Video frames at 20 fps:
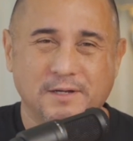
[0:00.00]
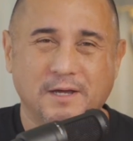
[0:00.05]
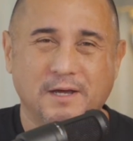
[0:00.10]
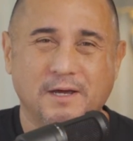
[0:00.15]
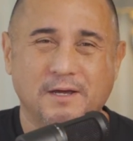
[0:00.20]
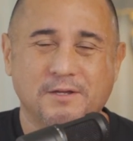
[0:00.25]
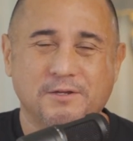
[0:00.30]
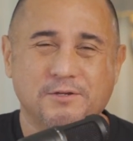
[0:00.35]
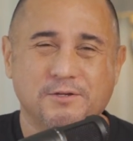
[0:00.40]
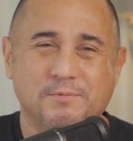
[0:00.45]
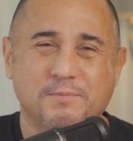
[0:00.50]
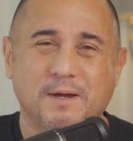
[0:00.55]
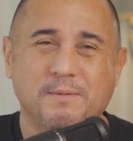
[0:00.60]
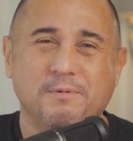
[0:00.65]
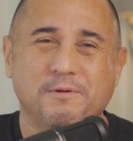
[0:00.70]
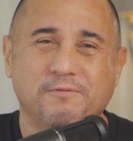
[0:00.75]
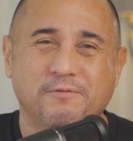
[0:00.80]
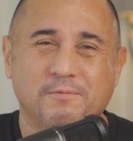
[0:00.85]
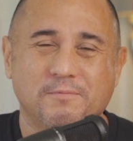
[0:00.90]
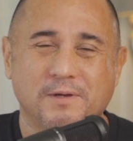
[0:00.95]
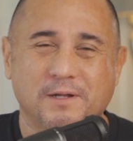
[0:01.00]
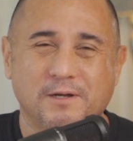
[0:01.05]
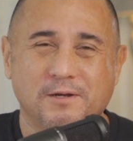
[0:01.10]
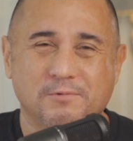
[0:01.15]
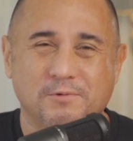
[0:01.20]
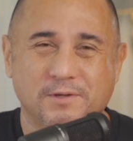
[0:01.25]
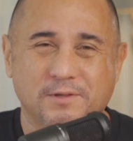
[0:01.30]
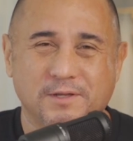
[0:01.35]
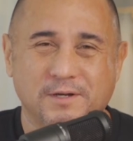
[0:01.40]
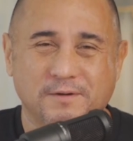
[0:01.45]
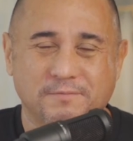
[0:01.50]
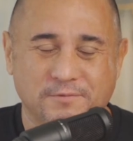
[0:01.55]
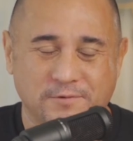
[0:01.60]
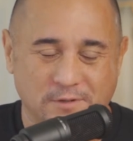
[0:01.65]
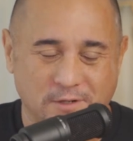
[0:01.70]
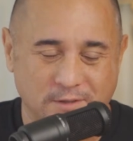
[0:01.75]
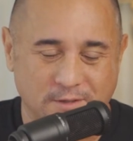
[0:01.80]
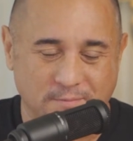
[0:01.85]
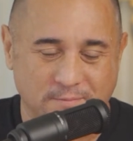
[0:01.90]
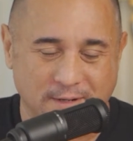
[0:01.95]
Yeah. you might be familiar with it if
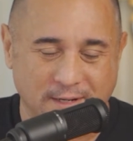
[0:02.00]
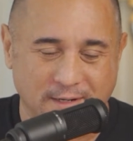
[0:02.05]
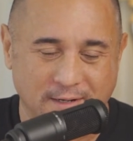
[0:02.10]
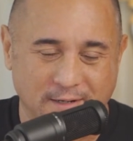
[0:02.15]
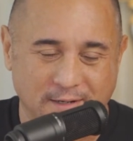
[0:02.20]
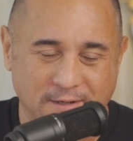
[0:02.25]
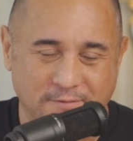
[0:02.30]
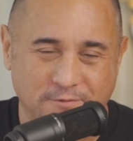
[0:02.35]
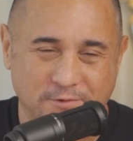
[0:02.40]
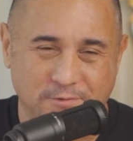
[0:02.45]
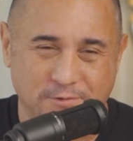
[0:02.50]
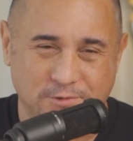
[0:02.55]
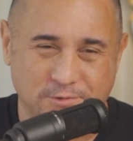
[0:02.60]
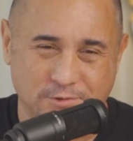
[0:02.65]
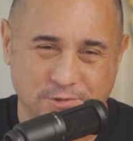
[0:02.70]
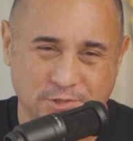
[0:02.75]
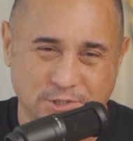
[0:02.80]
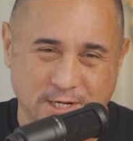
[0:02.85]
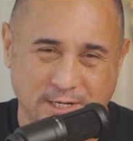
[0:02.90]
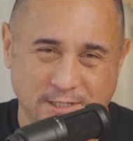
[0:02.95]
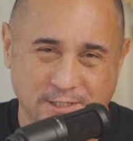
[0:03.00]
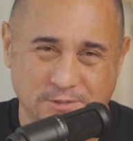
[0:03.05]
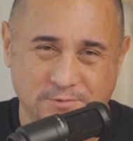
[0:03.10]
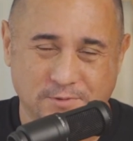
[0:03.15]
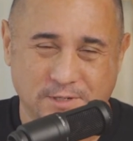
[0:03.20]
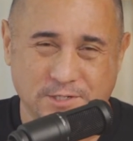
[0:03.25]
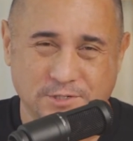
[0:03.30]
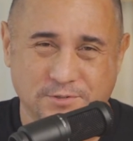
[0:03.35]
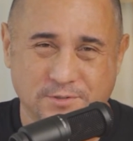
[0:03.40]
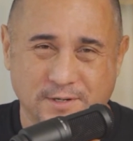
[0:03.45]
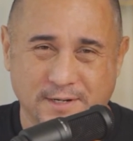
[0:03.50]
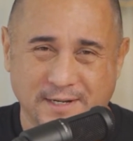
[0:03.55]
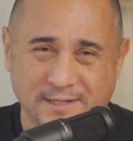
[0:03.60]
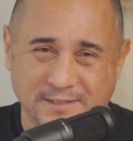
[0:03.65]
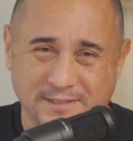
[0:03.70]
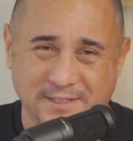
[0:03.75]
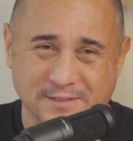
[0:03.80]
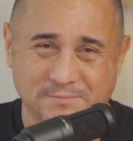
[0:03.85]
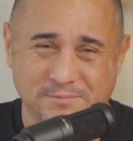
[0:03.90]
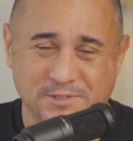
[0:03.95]
you're on the mainland. If you went to a Chinese restaurant,
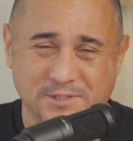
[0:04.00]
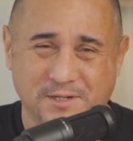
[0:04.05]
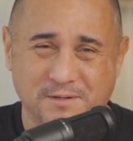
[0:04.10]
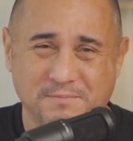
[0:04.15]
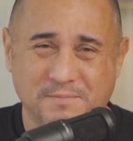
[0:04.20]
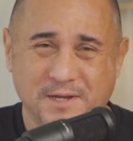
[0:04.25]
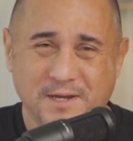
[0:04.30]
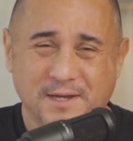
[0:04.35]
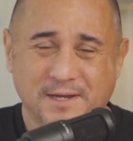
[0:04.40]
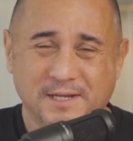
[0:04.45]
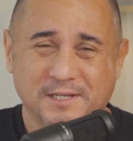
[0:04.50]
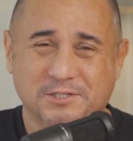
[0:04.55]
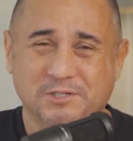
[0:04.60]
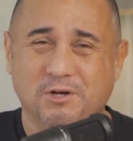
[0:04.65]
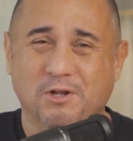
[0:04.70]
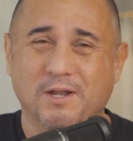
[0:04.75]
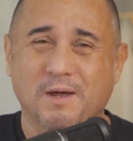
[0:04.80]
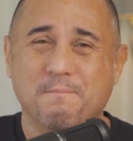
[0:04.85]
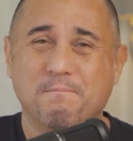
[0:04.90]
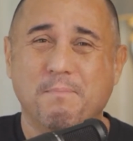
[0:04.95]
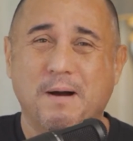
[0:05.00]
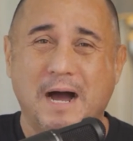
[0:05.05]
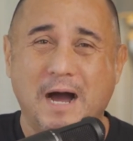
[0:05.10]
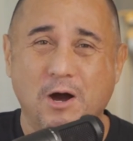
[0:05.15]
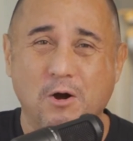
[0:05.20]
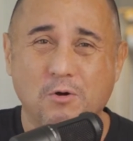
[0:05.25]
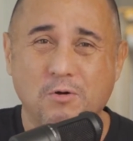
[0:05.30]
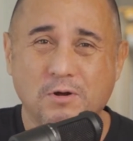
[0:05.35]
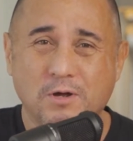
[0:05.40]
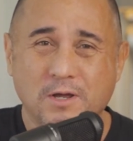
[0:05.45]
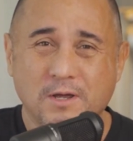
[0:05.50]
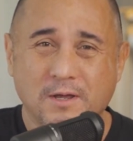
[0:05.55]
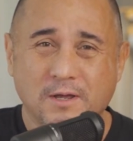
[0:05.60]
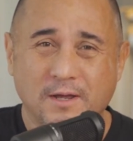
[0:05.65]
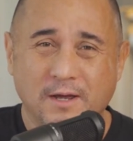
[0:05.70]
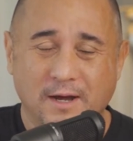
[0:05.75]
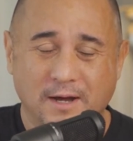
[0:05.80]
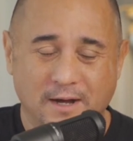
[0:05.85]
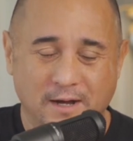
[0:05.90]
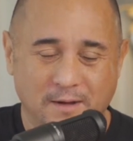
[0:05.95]
had dim sum. It's called a bao.
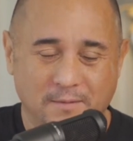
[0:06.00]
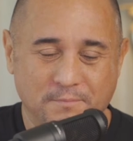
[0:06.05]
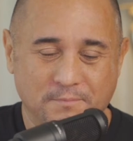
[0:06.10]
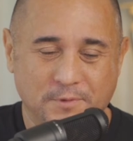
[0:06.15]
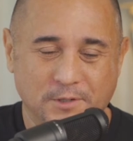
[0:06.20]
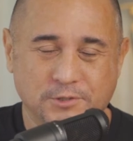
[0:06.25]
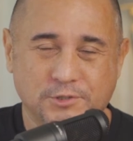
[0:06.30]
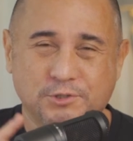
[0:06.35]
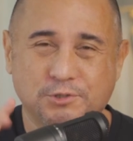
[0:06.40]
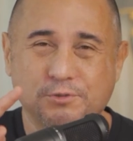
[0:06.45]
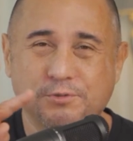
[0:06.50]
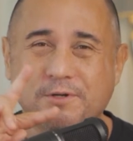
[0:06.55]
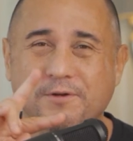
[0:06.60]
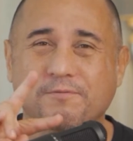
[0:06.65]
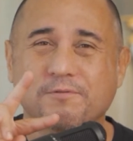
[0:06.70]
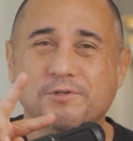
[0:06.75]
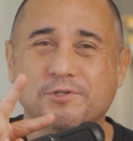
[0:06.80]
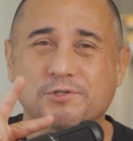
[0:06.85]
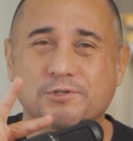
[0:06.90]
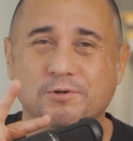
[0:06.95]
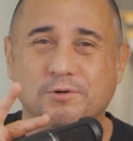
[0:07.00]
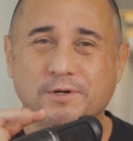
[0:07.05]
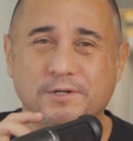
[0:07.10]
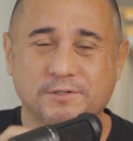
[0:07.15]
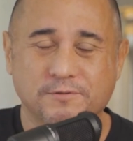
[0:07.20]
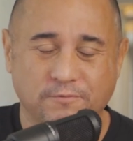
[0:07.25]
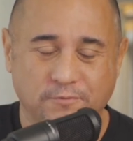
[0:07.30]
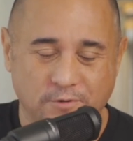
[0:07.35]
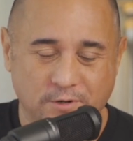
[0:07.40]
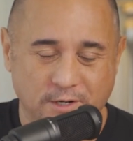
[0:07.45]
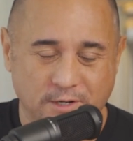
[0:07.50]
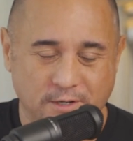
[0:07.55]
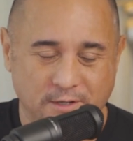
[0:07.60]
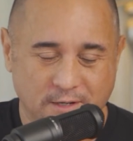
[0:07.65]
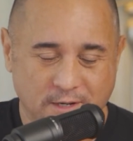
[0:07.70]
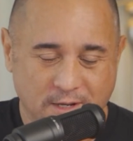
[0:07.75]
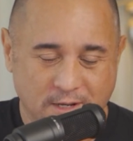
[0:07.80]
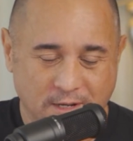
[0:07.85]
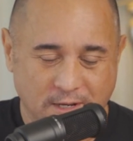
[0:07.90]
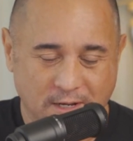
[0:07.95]
Um, there's two different stories for it.
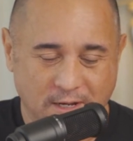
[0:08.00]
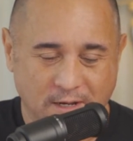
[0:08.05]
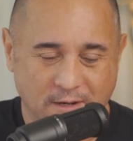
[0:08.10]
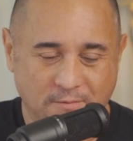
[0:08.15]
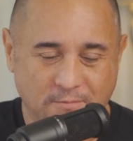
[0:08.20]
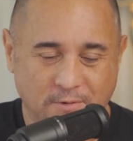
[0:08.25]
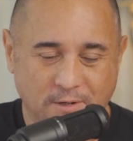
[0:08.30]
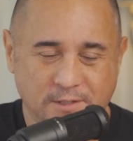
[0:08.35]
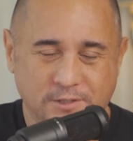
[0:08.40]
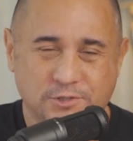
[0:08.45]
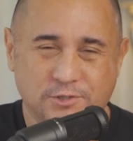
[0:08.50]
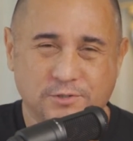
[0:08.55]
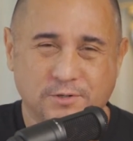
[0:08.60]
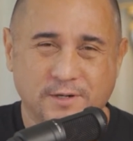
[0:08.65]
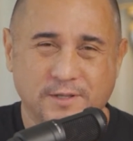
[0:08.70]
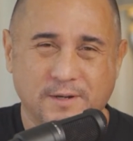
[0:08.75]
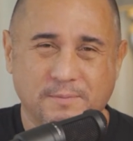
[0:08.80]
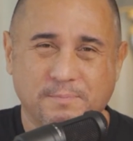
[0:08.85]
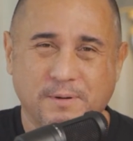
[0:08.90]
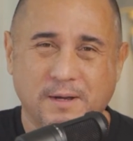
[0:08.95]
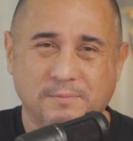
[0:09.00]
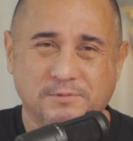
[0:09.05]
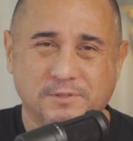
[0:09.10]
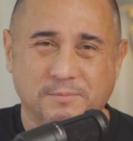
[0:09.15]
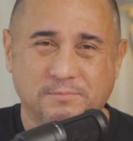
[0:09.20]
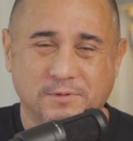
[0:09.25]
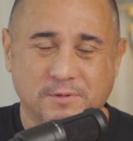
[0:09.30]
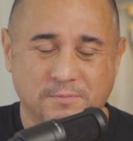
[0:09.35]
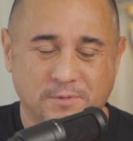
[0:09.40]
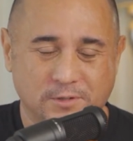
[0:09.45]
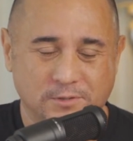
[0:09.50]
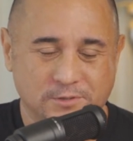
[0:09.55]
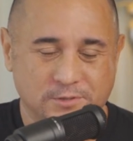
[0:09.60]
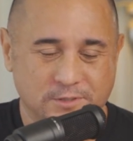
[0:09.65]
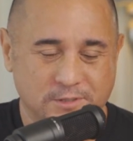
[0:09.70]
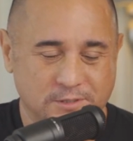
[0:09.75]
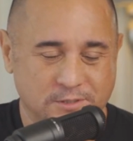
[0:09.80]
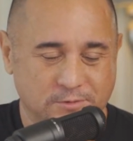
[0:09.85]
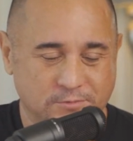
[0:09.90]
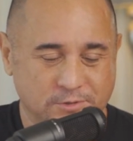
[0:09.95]
Uh, one story that pops up the most
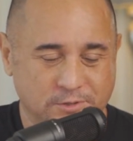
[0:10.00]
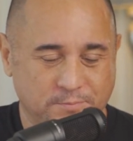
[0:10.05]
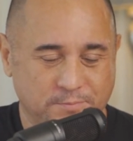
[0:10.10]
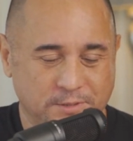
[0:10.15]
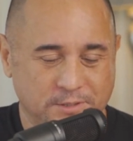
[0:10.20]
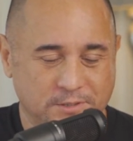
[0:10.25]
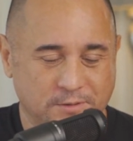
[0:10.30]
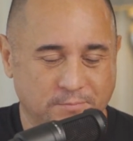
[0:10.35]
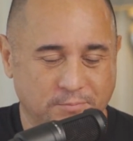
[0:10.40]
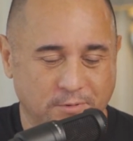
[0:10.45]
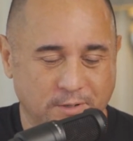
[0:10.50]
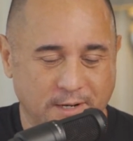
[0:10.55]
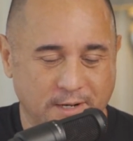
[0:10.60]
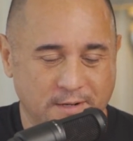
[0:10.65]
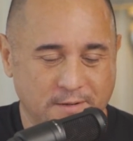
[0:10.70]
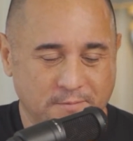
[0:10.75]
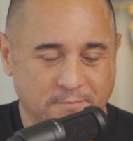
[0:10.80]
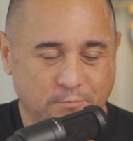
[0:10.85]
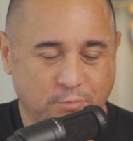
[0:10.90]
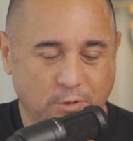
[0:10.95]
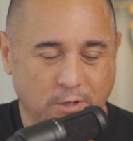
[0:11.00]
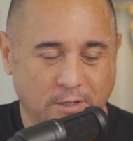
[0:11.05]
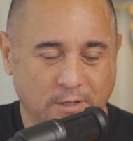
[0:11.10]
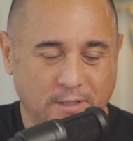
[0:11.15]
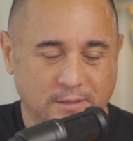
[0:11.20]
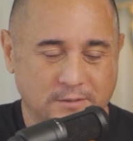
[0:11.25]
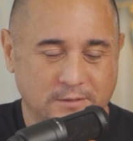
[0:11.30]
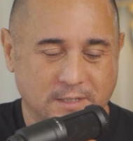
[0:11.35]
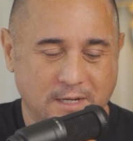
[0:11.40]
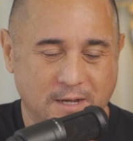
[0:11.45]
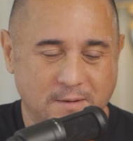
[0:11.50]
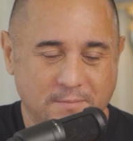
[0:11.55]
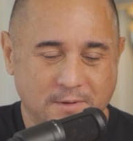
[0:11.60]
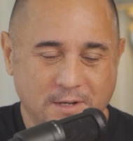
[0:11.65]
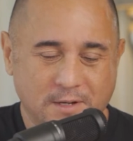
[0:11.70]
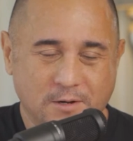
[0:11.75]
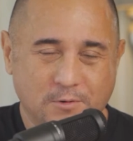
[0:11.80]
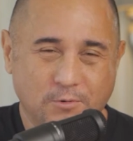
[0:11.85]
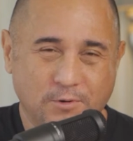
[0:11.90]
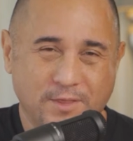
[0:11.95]
is it was a piece of bread, pork on top,
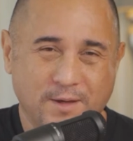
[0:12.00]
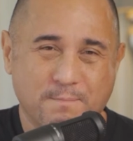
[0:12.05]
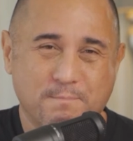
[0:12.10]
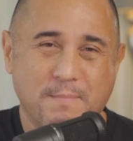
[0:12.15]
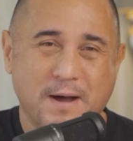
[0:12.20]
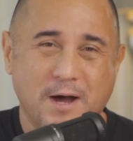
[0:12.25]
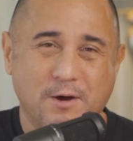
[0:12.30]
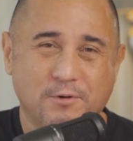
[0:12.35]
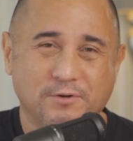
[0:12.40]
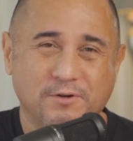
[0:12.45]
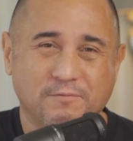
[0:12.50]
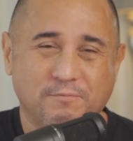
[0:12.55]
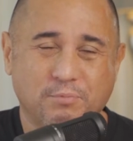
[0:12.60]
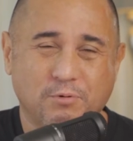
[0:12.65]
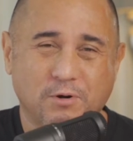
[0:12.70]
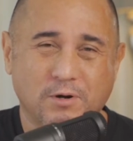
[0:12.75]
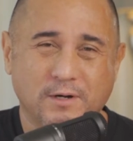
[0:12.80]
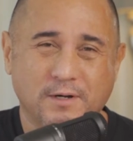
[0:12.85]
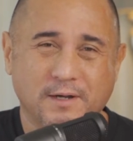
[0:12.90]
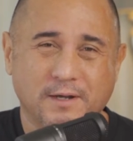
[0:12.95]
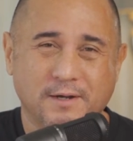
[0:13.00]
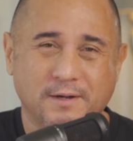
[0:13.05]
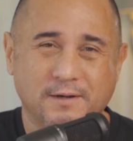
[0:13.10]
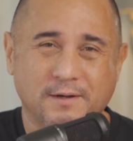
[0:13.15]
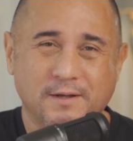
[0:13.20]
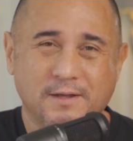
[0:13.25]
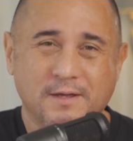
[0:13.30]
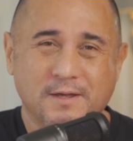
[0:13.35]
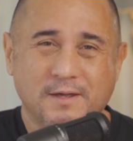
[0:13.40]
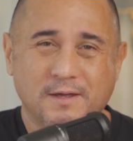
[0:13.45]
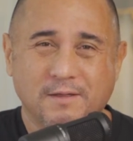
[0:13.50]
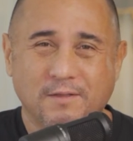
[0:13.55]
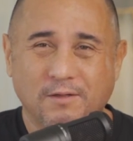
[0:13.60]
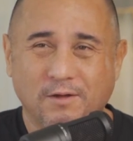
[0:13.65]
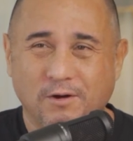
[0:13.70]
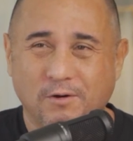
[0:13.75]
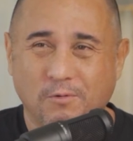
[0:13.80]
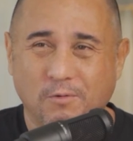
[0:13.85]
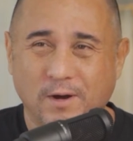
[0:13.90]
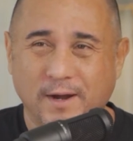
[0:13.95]
with a mound of pork, and
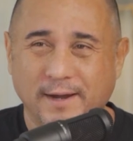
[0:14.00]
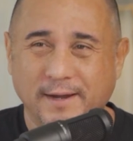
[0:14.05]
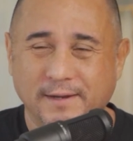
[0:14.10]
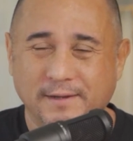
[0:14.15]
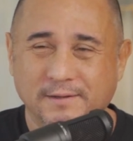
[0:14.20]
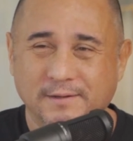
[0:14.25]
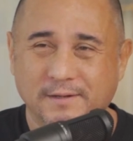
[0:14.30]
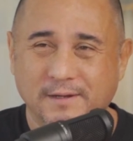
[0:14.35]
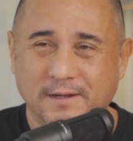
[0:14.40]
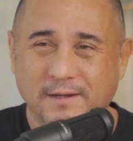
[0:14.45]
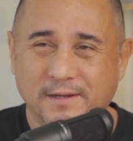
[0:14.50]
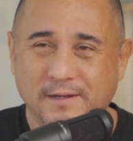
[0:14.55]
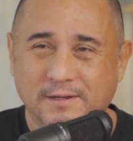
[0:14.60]
the Hawaiian